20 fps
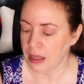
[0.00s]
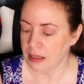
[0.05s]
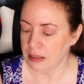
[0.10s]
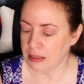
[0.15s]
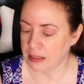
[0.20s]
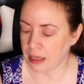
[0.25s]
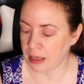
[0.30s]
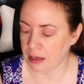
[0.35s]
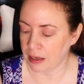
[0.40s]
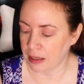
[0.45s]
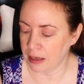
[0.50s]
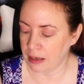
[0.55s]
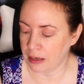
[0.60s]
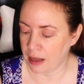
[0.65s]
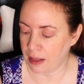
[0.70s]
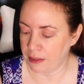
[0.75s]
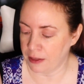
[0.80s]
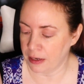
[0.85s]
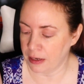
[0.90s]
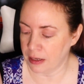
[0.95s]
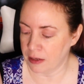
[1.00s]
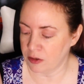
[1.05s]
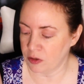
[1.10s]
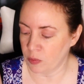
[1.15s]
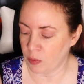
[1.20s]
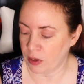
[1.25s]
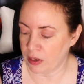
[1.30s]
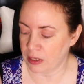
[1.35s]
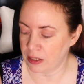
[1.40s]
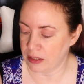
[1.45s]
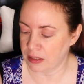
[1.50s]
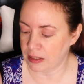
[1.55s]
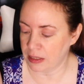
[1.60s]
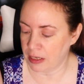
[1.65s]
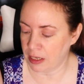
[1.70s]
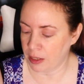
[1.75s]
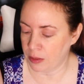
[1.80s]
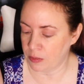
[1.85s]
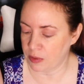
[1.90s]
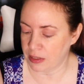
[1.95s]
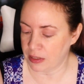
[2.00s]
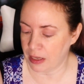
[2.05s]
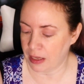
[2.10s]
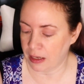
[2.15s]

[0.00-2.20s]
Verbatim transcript: Suddenly nothing is what it seems,